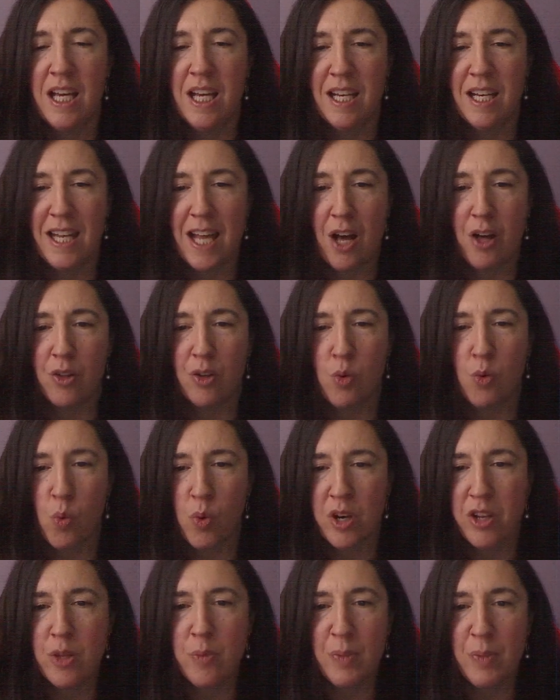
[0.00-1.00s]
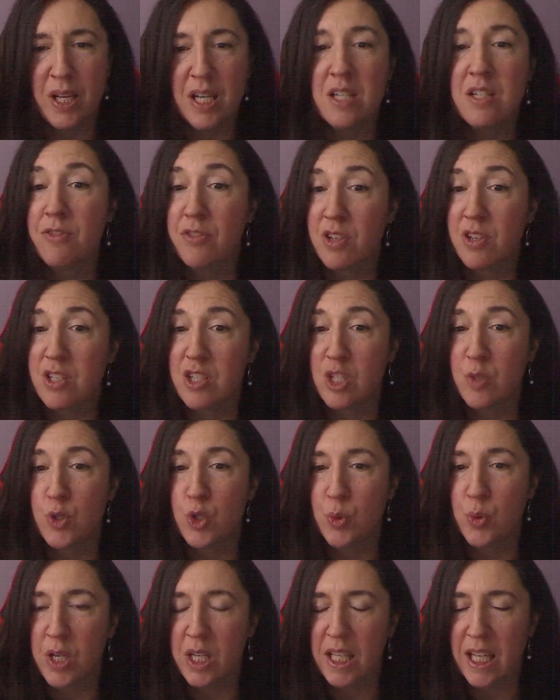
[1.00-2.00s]
Now, one of the main differences
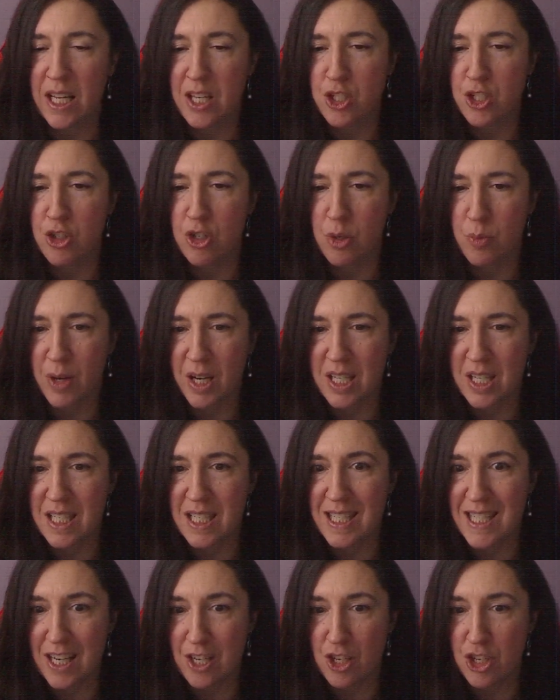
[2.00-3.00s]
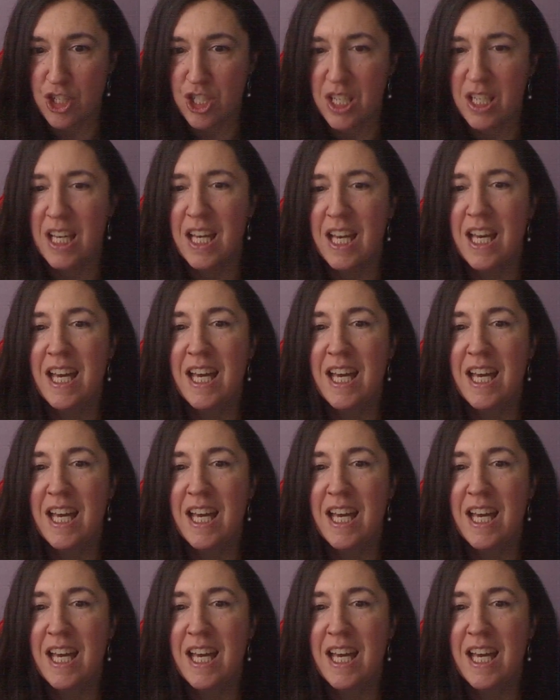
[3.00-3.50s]
between Cancer and Pisces energy